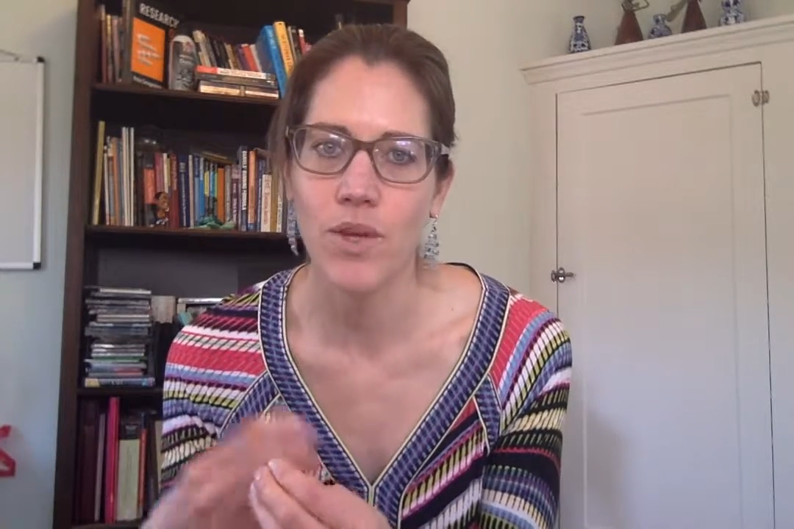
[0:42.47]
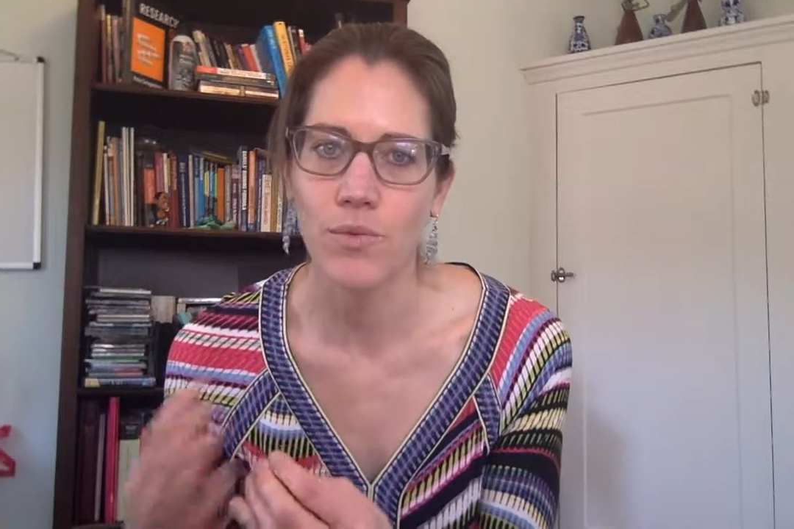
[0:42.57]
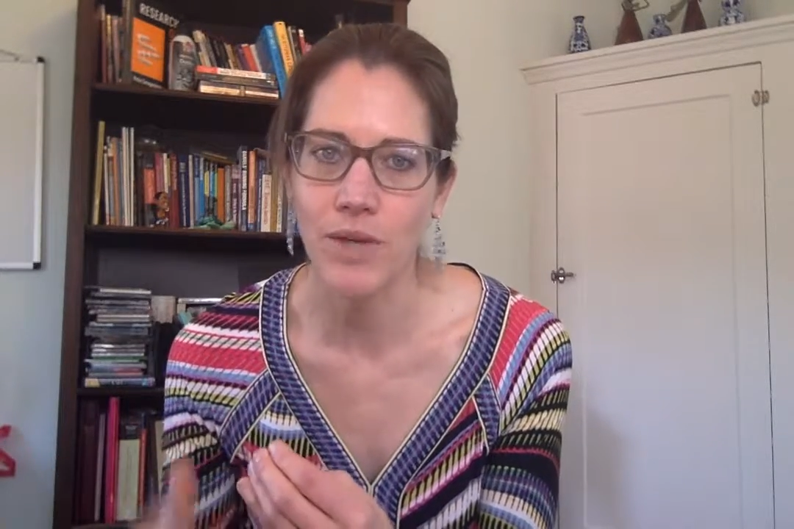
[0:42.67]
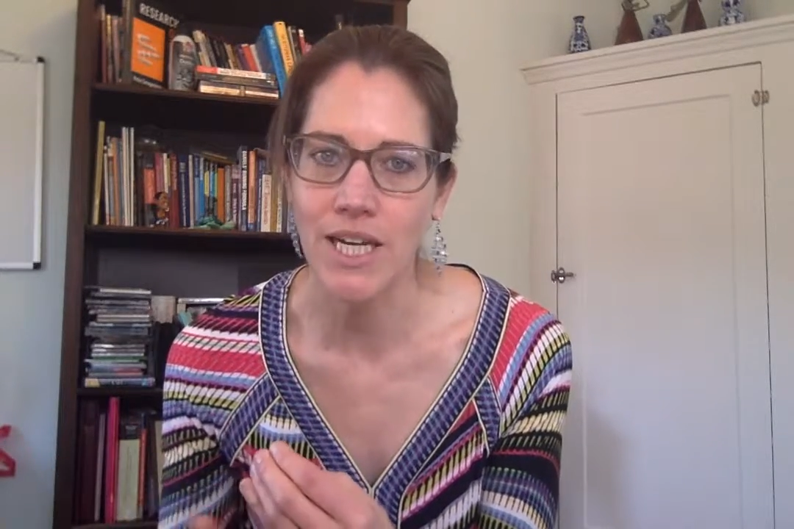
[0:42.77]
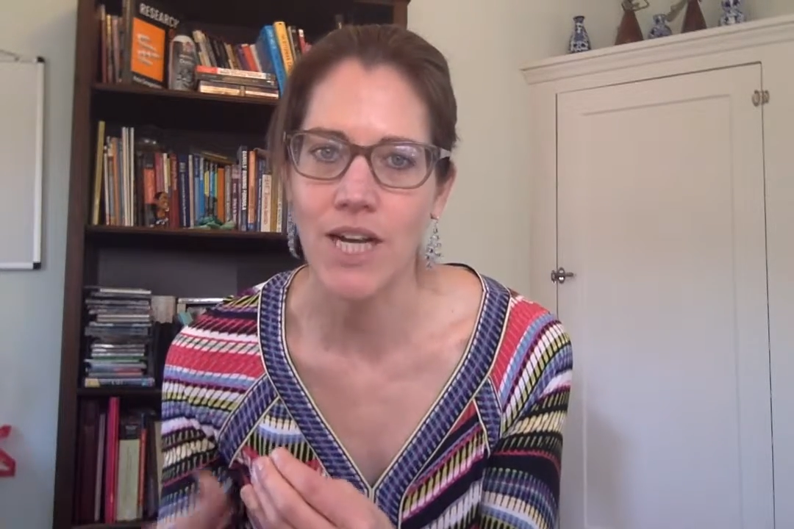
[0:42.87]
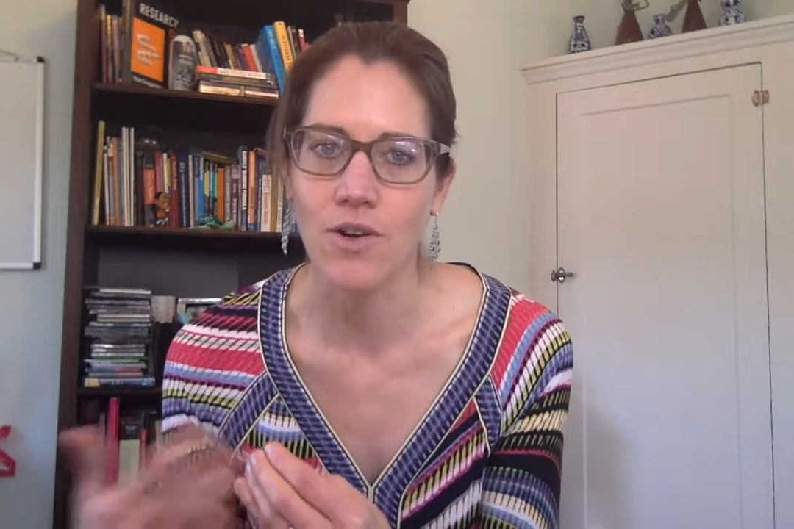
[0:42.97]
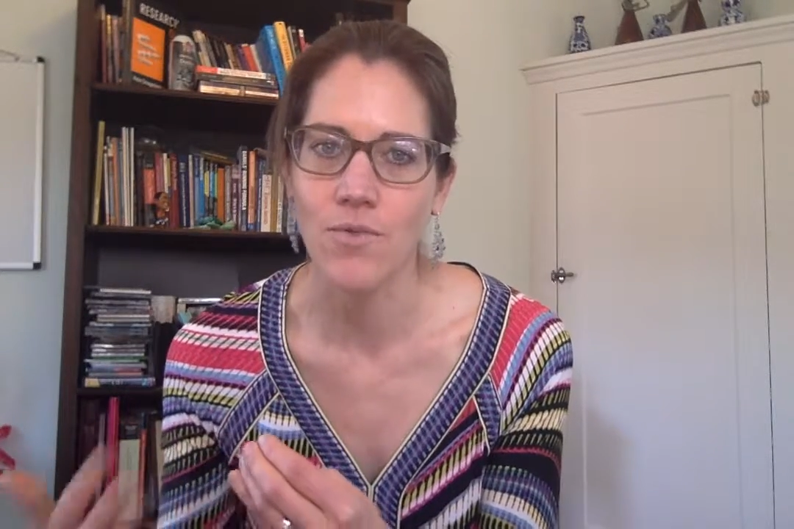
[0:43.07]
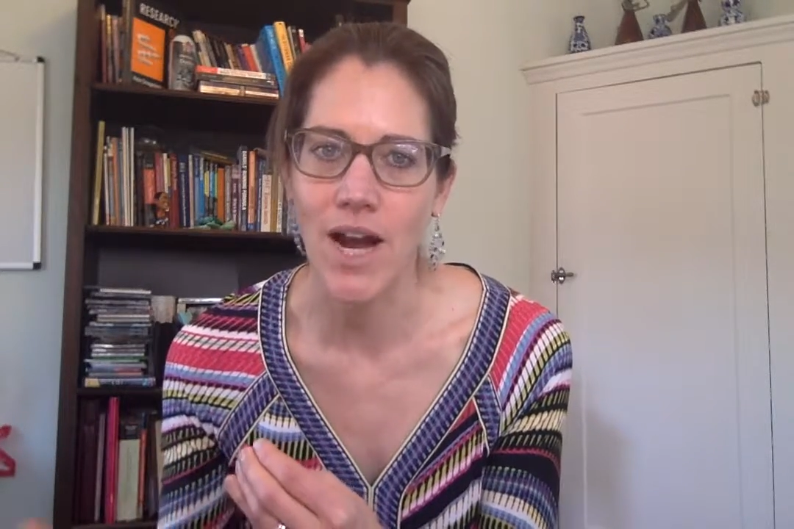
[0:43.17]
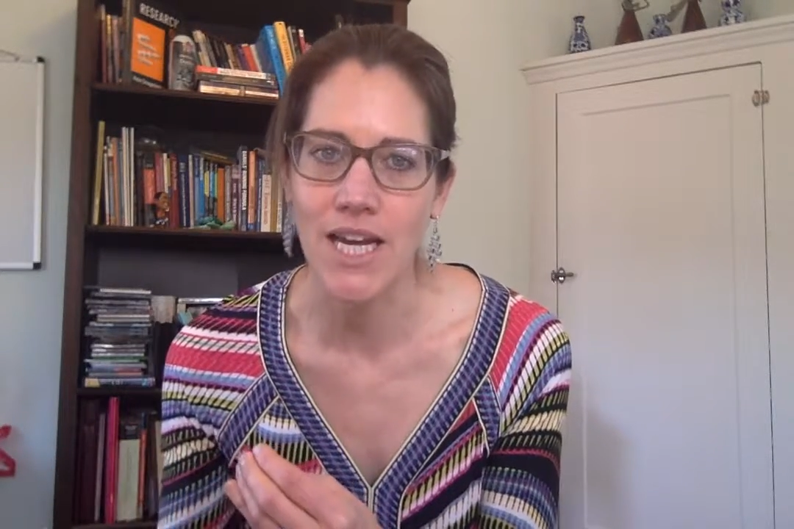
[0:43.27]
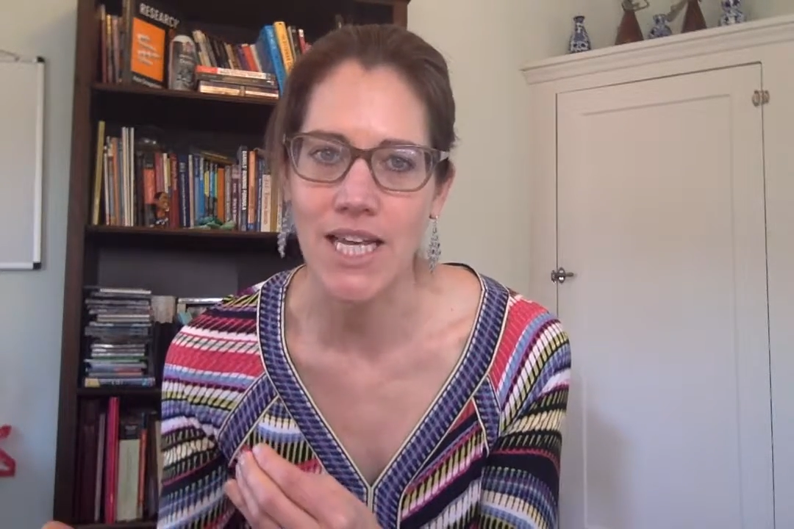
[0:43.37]
with reading
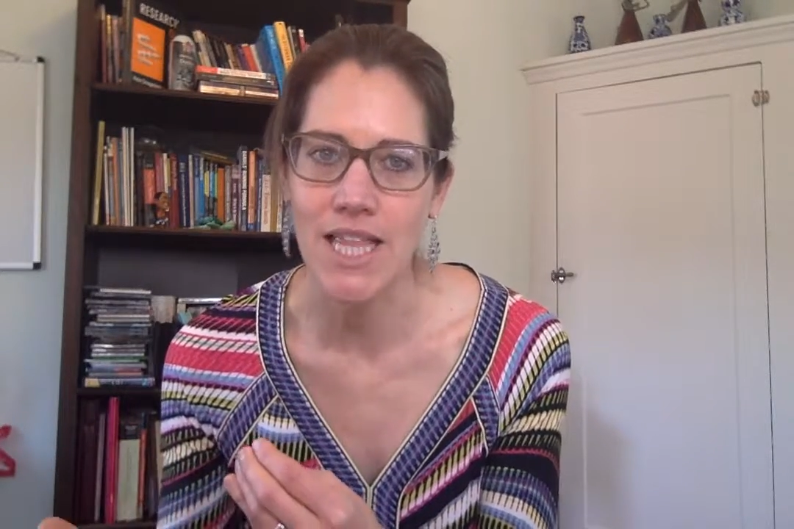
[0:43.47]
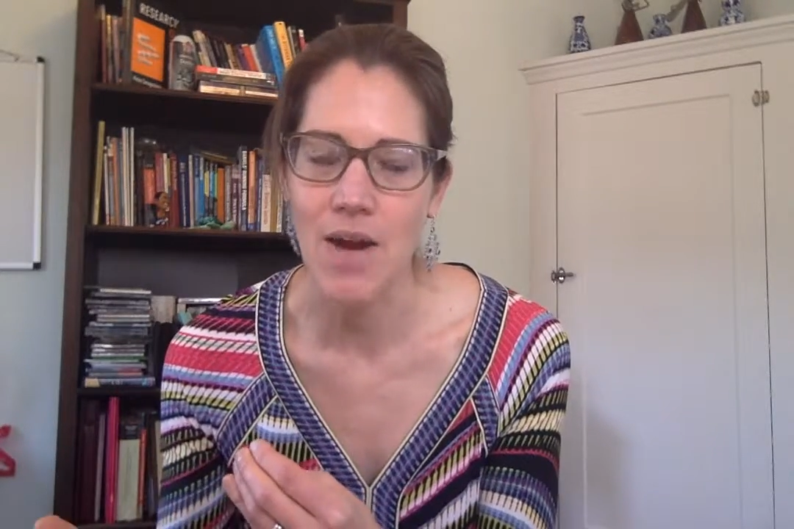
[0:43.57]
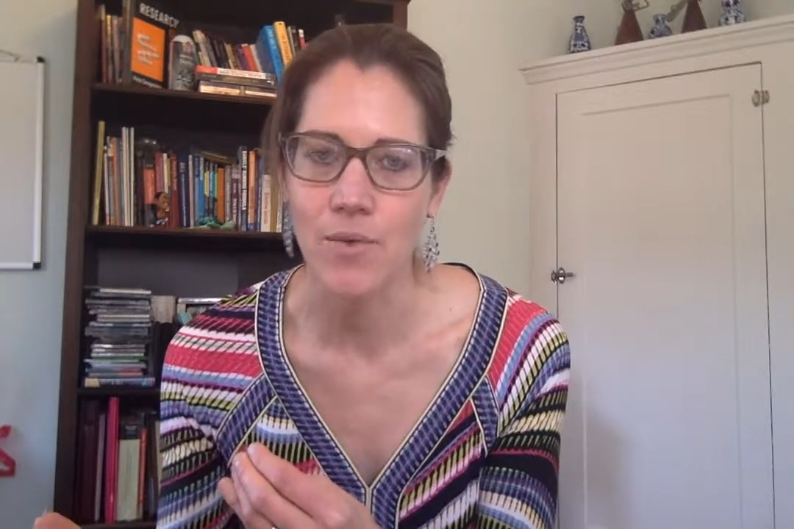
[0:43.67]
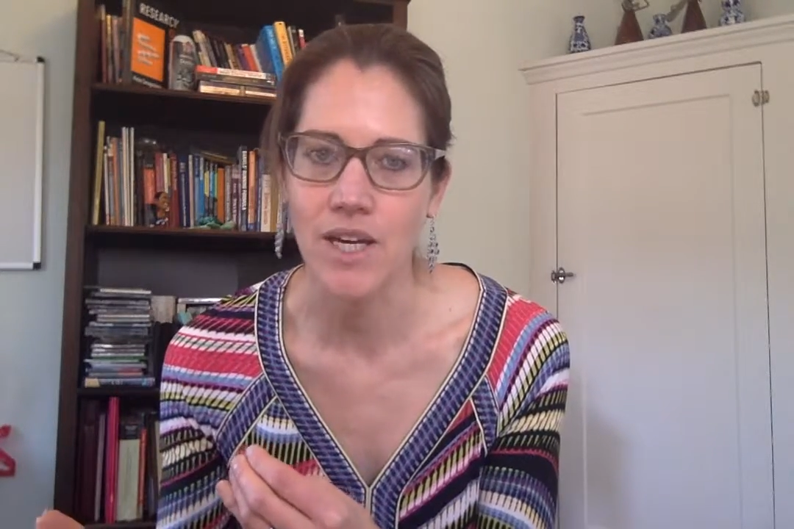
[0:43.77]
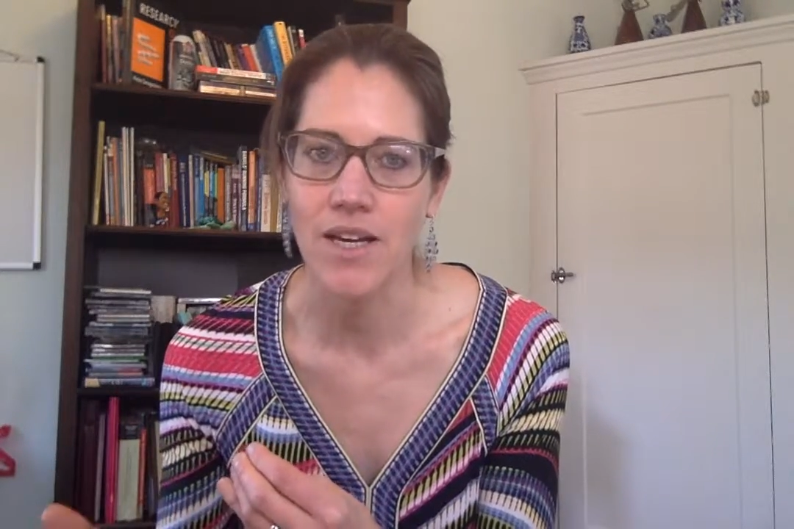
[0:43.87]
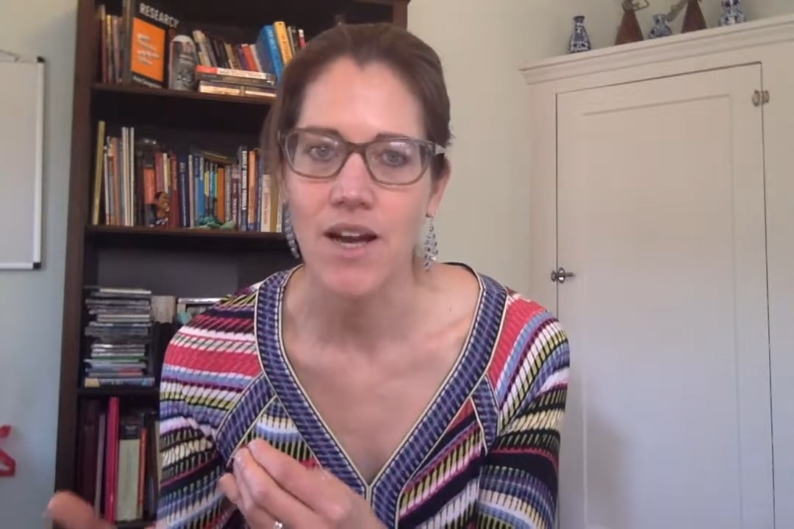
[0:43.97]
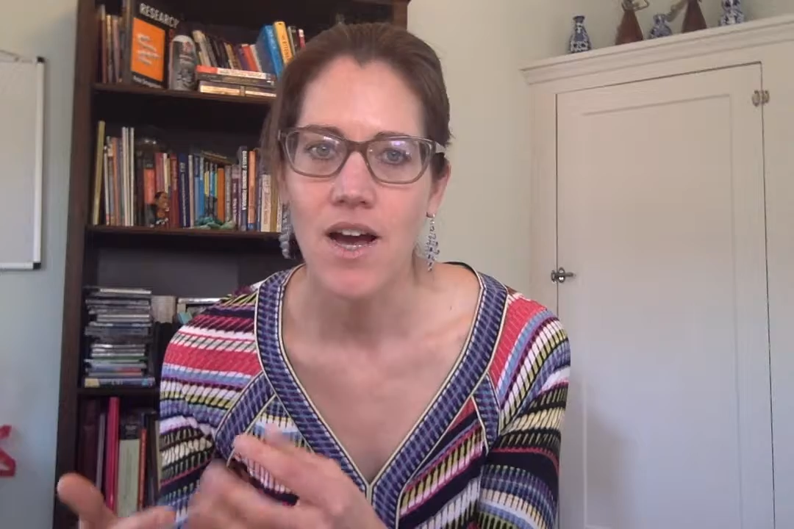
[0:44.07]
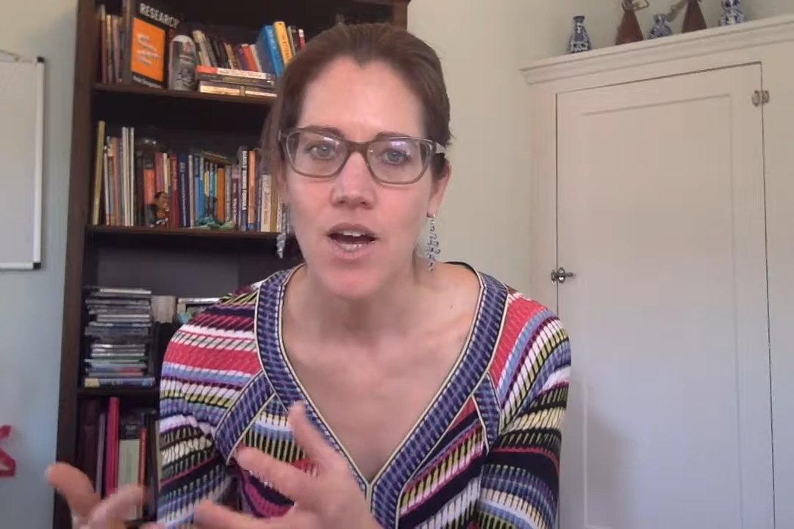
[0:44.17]
or writing that we